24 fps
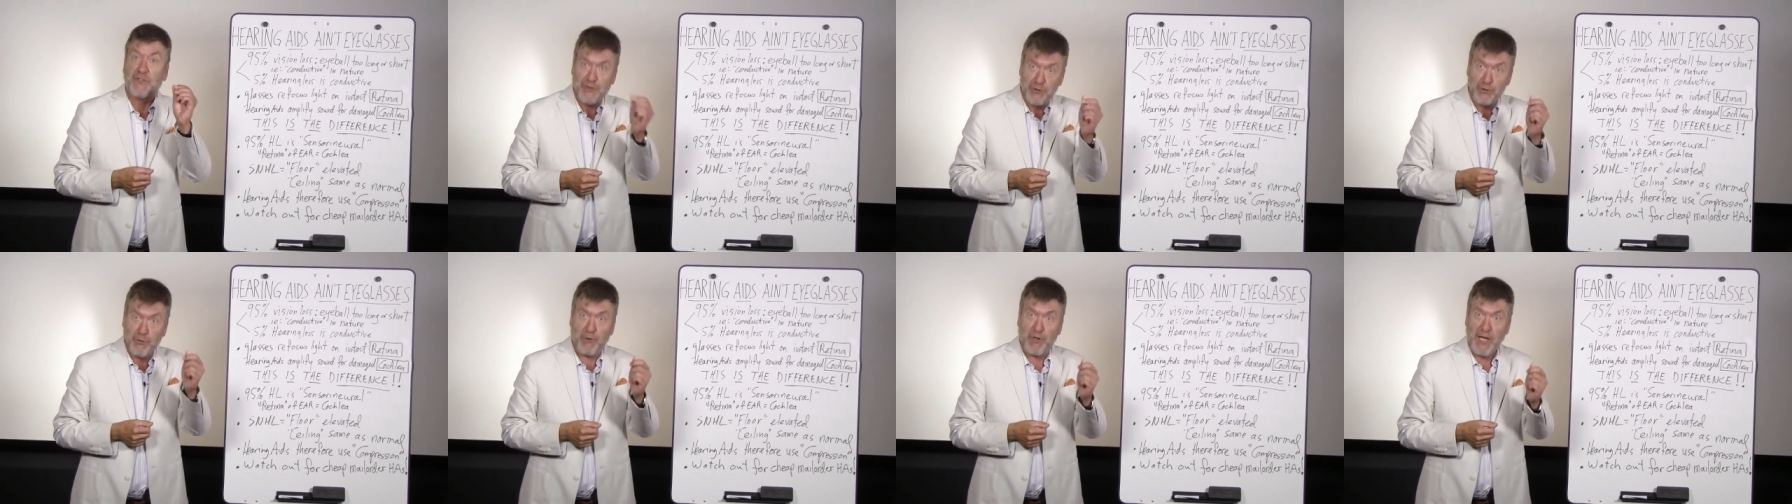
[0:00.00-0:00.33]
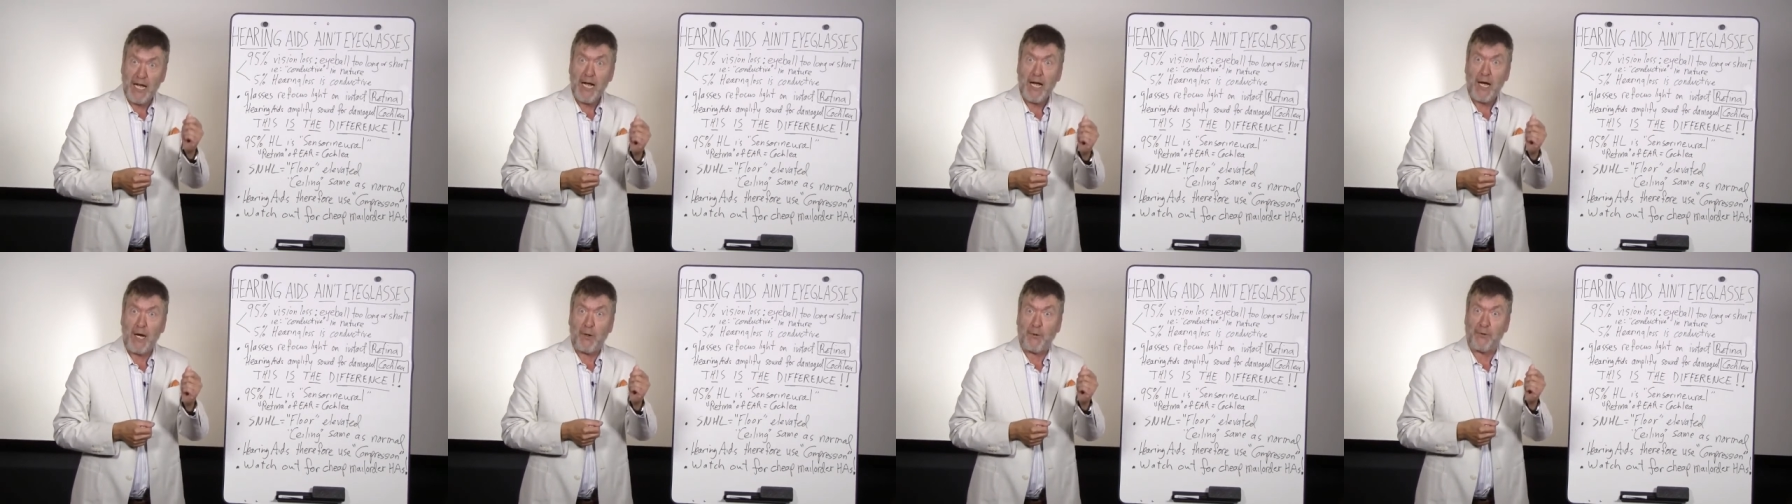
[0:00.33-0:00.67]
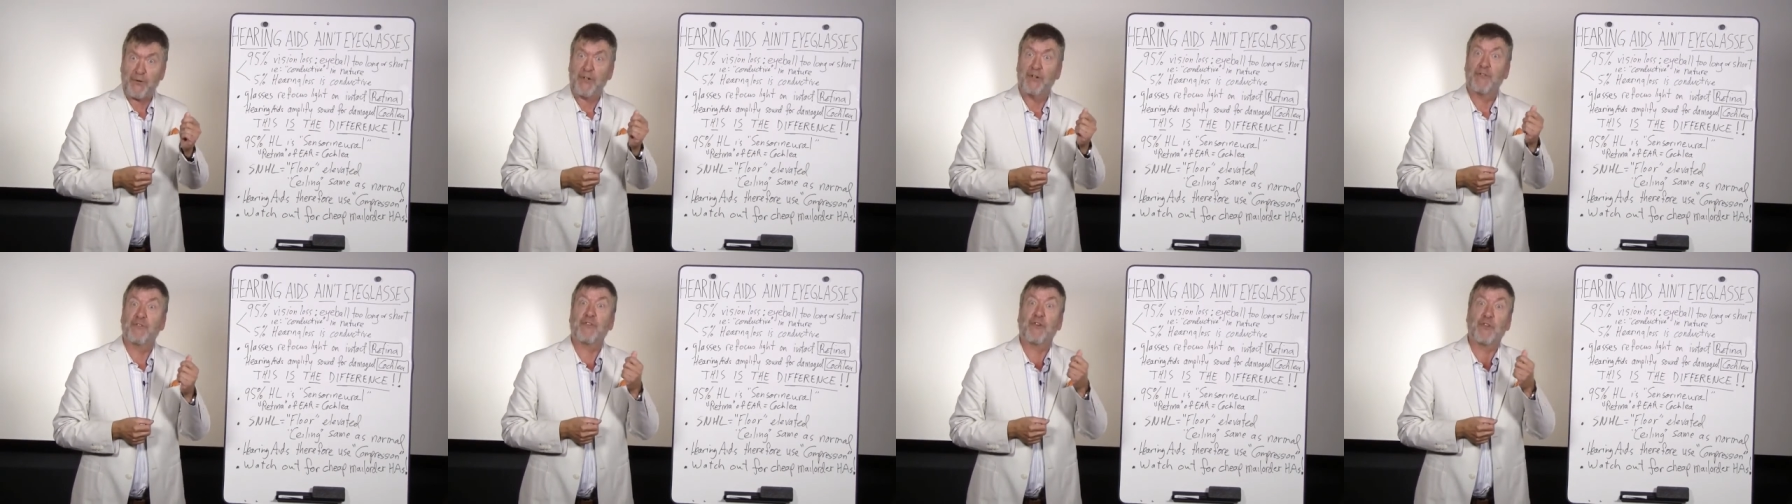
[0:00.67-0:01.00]
too
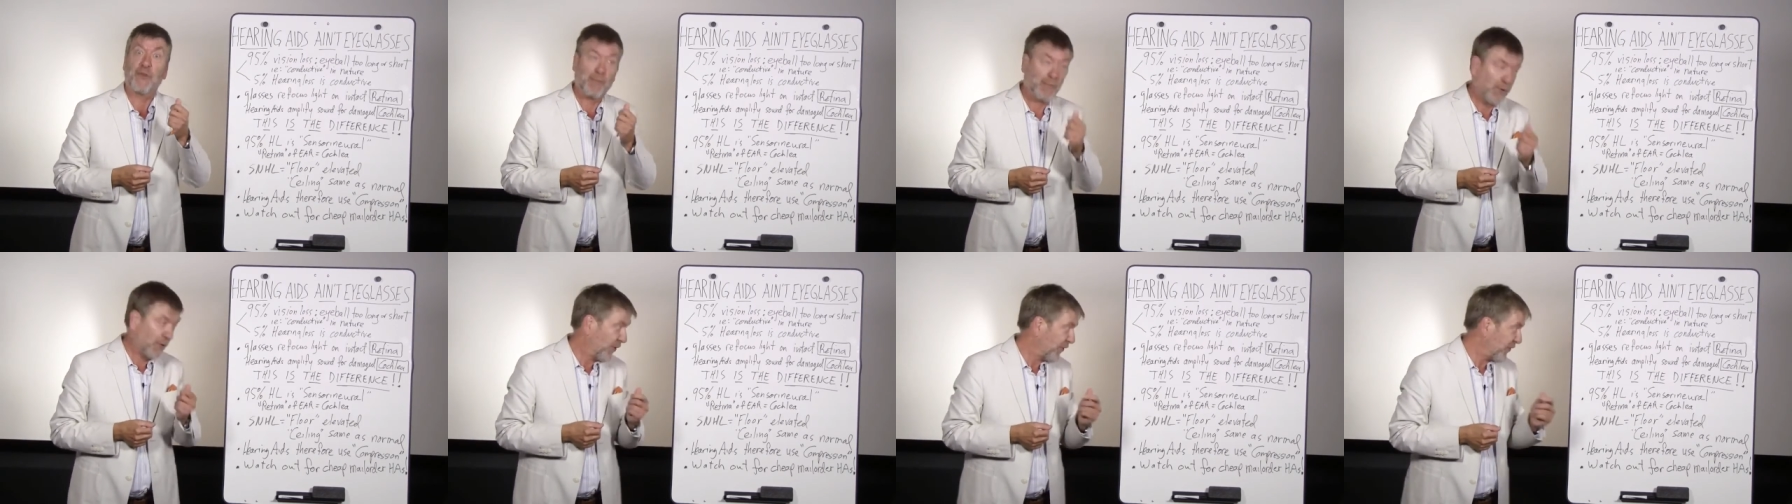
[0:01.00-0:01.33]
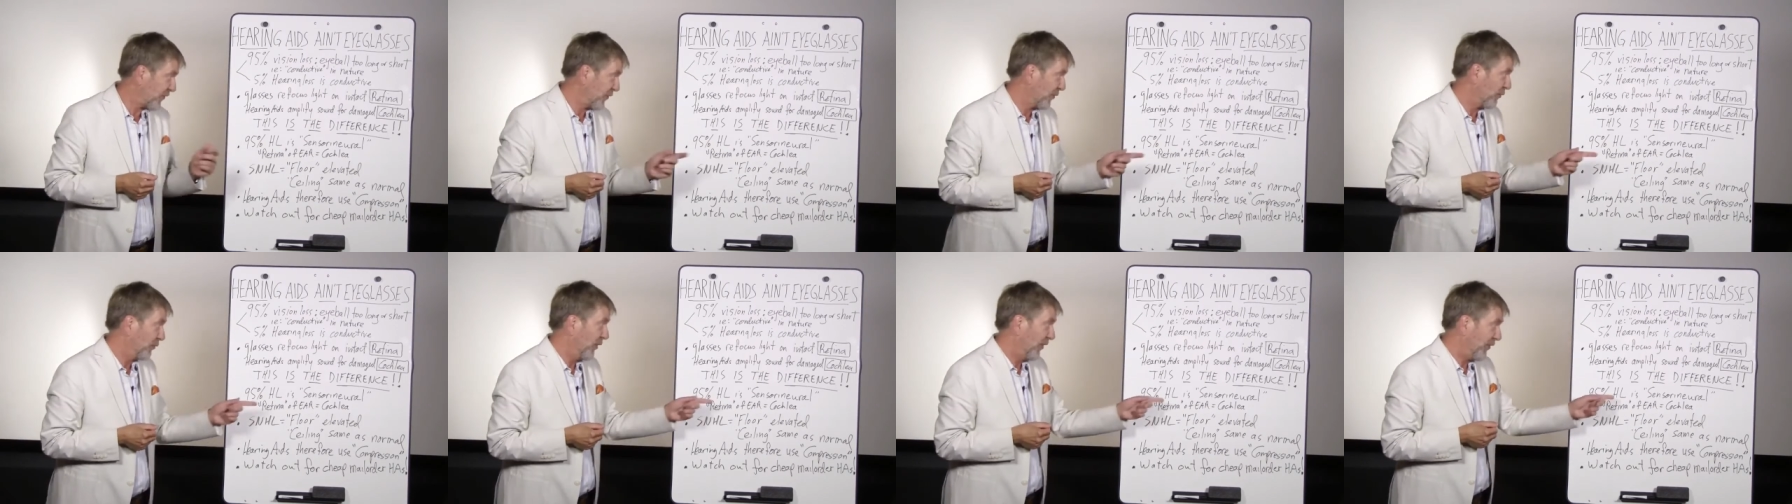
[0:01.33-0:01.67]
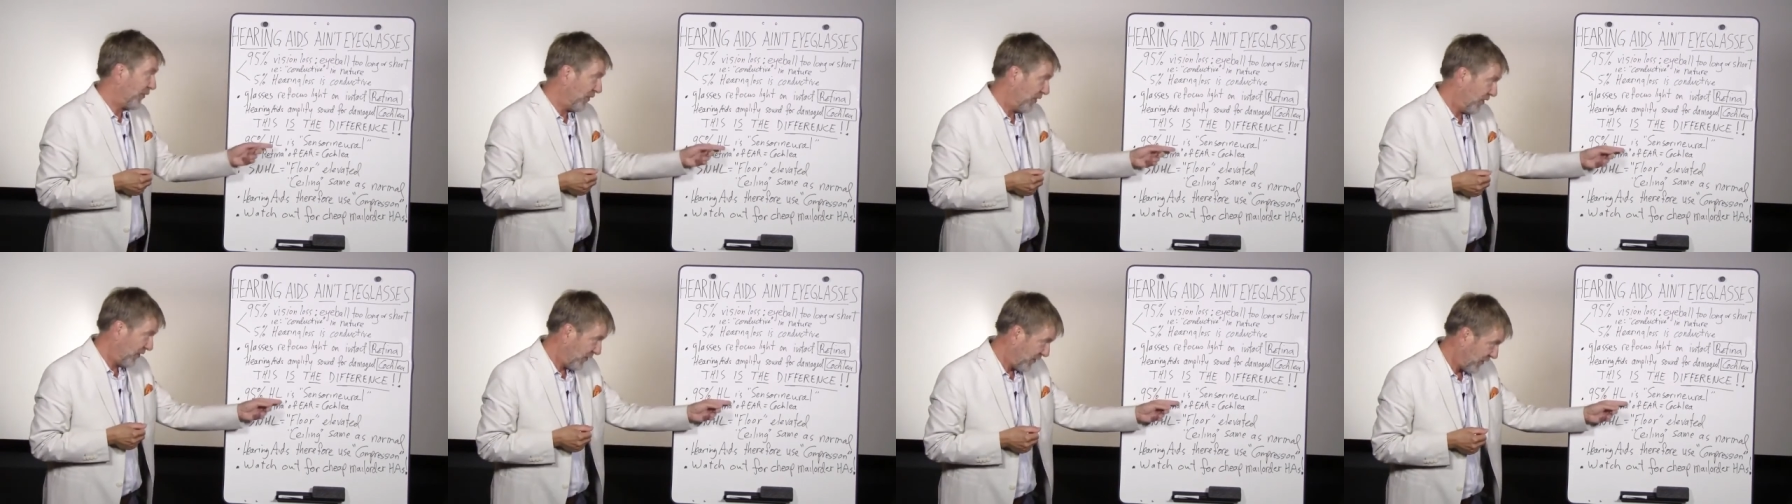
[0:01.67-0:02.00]
loud for the person
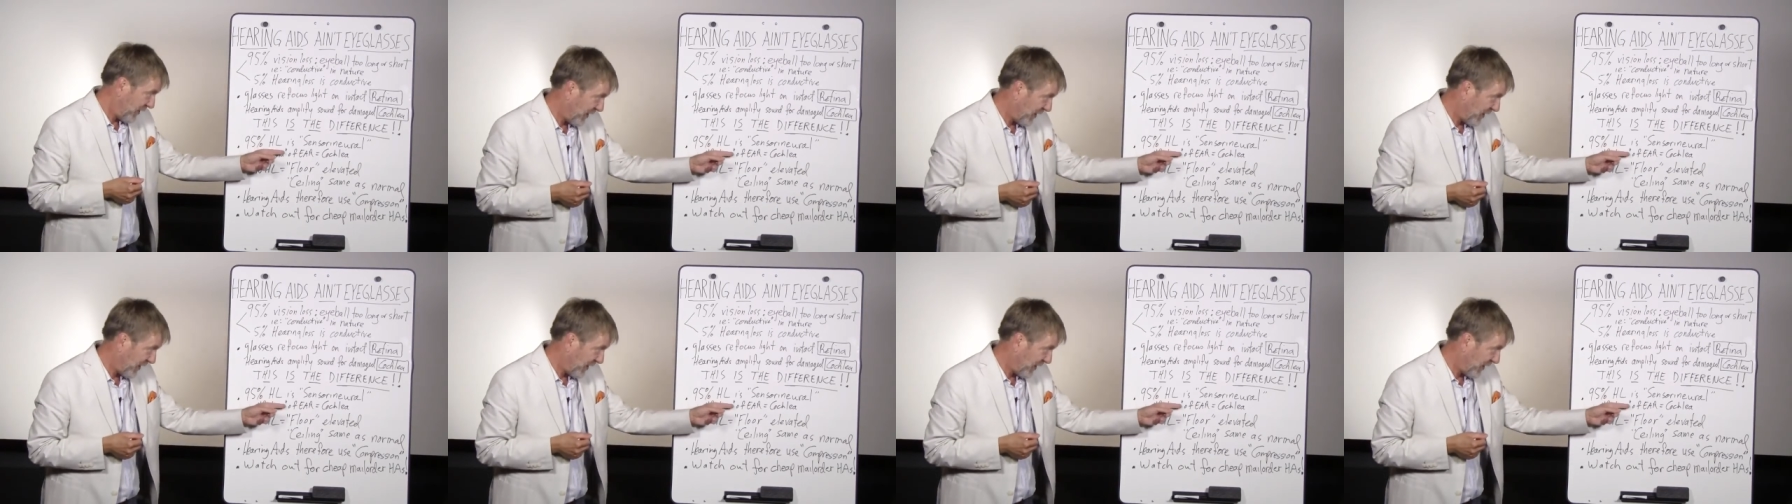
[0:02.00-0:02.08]
with